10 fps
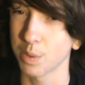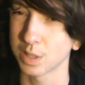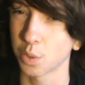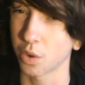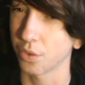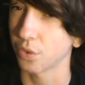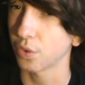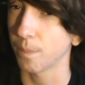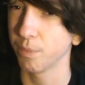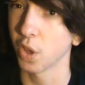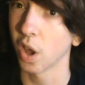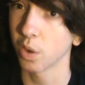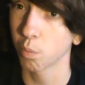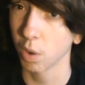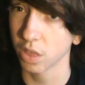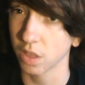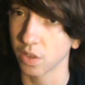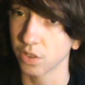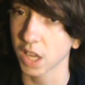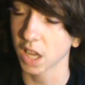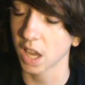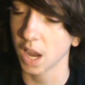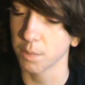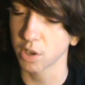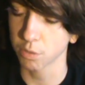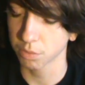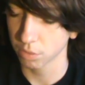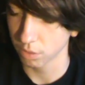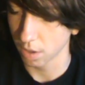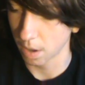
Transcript: was sort of done with in the second game. They just,